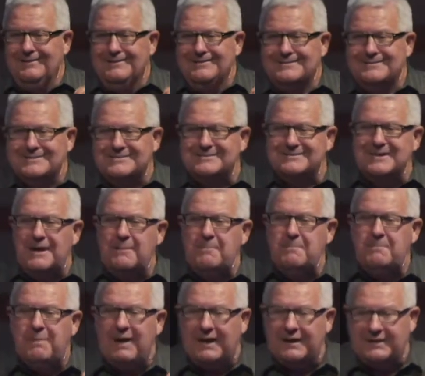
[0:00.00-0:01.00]

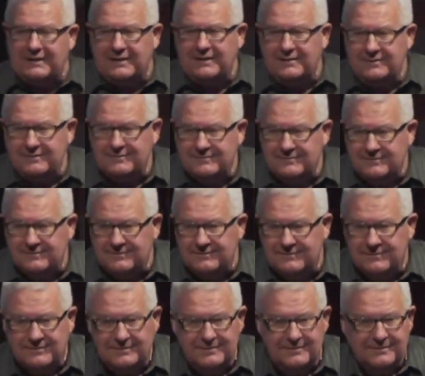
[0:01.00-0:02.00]
Somebody
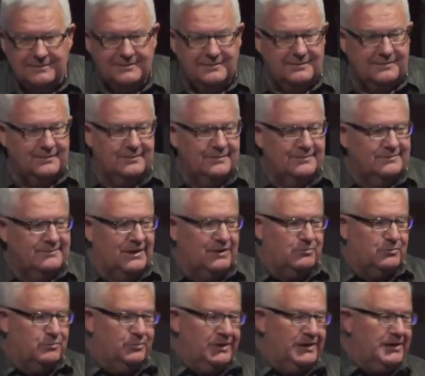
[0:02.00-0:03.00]

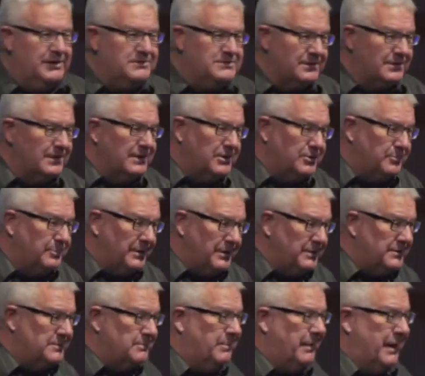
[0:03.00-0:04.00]
that reads a little bit
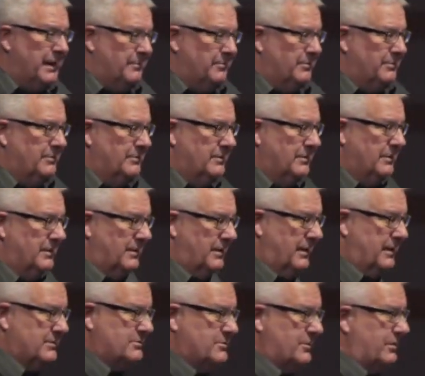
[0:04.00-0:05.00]
of the Bible
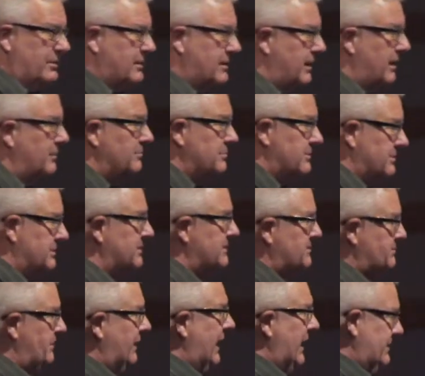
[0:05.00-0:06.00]
is going to come to
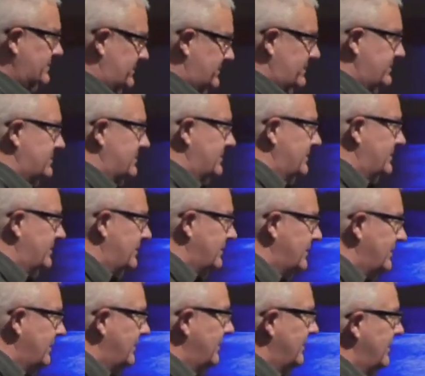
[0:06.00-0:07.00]
this passage
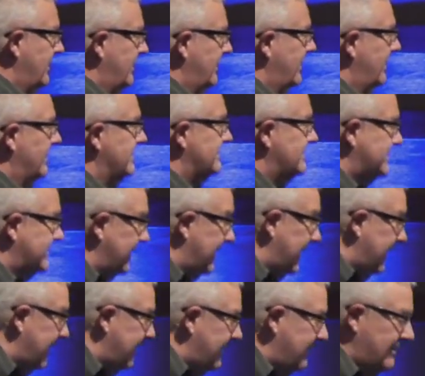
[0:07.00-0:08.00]
and
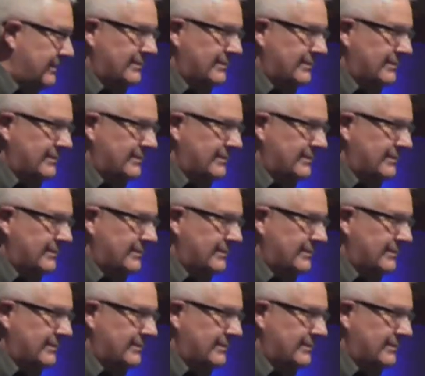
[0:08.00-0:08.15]
say,